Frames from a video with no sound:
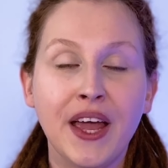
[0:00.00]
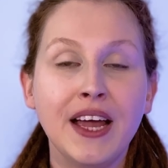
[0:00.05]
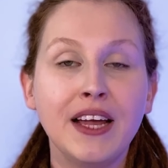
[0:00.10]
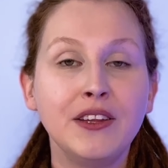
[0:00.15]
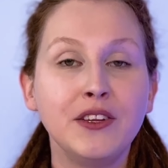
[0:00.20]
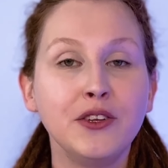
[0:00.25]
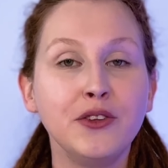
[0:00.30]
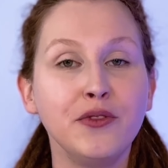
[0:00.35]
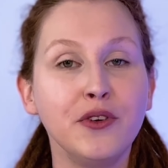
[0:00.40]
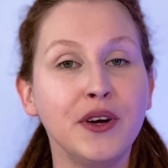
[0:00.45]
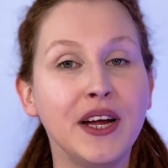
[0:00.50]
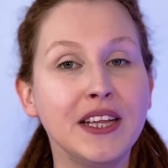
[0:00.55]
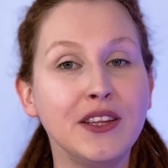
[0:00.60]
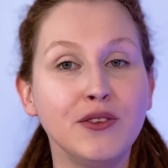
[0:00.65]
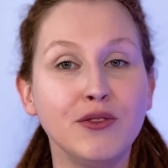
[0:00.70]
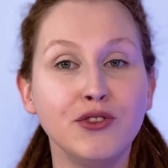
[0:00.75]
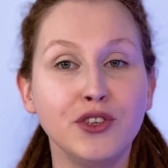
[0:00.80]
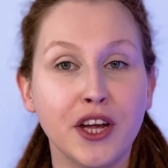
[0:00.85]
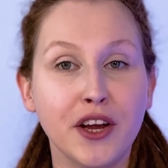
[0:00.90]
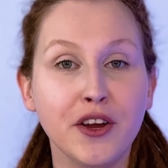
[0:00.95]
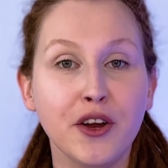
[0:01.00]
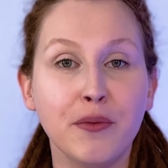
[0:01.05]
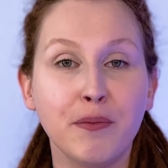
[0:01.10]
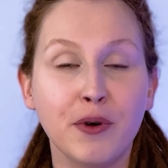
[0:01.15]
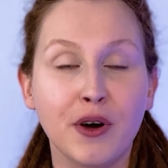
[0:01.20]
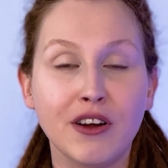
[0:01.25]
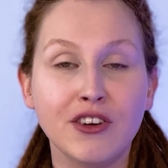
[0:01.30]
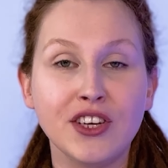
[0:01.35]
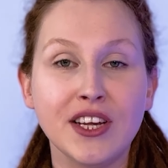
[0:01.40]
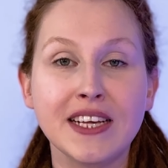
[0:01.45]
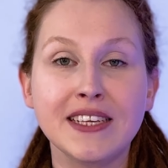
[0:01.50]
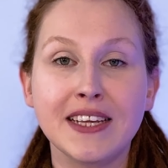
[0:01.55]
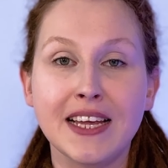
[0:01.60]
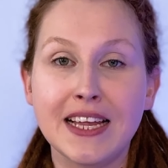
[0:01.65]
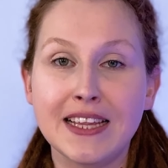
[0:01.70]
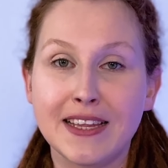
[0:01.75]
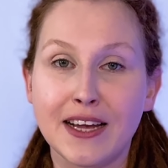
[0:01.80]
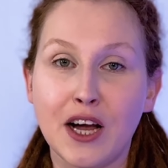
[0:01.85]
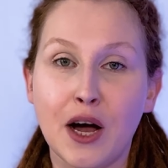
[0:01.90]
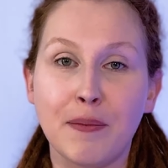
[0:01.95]
Don't forget to share your projects in
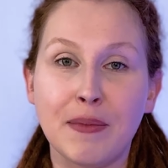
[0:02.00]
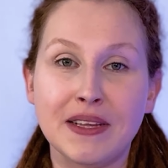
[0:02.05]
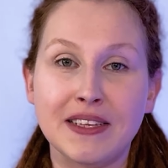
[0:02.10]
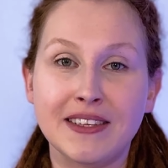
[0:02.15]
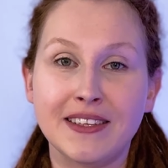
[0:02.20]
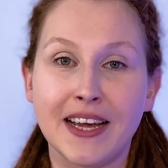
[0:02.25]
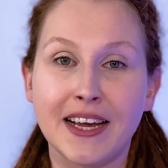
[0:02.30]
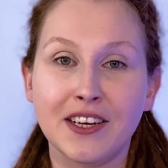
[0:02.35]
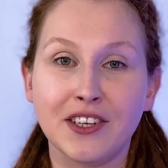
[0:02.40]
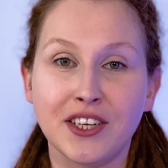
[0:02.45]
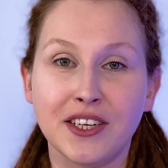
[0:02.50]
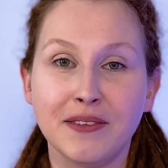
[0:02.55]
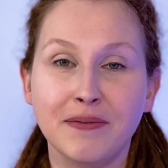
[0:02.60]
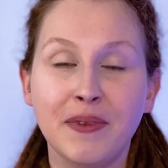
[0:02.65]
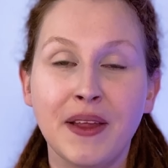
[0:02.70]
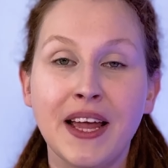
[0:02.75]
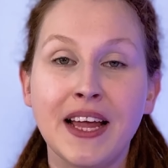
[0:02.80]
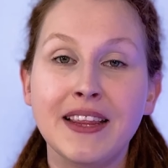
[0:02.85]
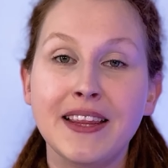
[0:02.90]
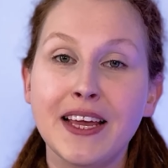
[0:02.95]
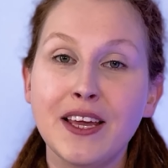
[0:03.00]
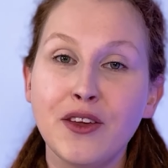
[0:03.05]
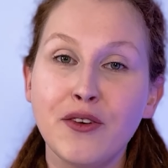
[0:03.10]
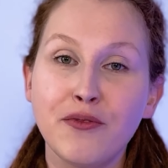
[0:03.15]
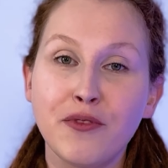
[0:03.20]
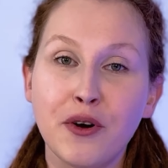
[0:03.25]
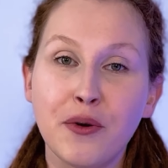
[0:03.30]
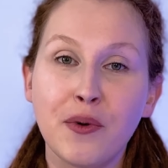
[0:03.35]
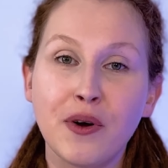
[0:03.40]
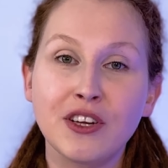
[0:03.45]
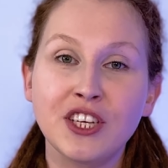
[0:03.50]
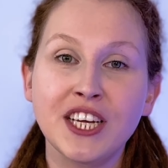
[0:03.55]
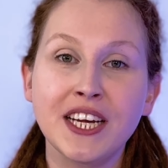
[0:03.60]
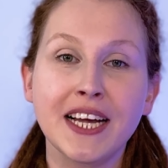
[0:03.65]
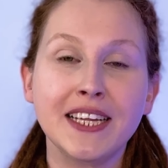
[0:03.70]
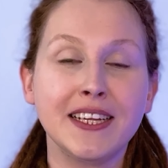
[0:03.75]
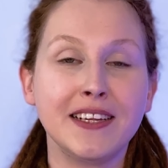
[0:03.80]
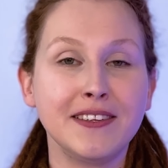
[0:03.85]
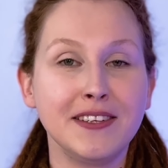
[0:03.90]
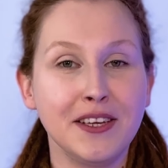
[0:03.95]
the comment section. Thank you for watching,
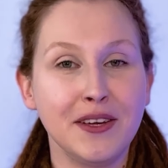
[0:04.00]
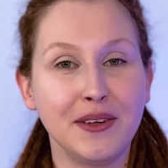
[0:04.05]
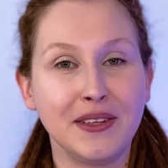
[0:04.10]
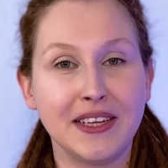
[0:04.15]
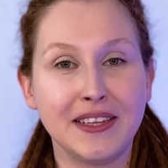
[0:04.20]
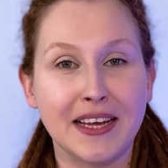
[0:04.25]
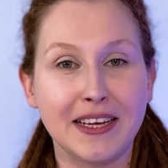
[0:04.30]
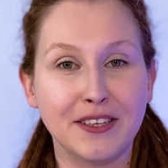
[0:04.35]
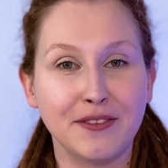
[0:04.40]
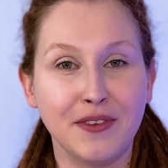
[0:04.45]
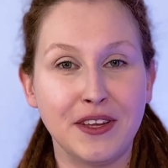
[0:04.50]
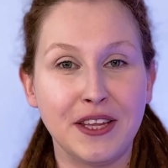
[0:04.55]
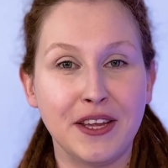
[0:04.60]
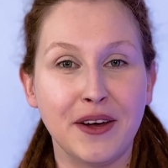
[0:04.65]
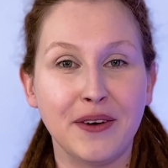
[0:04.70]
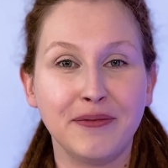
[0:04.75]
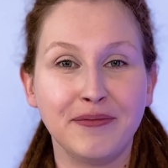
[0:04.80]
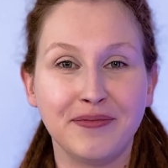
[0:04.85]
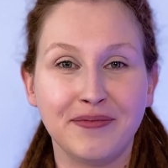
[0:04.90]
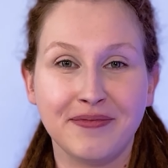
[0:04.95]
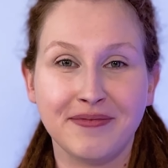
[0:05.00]
and I'll see you in the next video.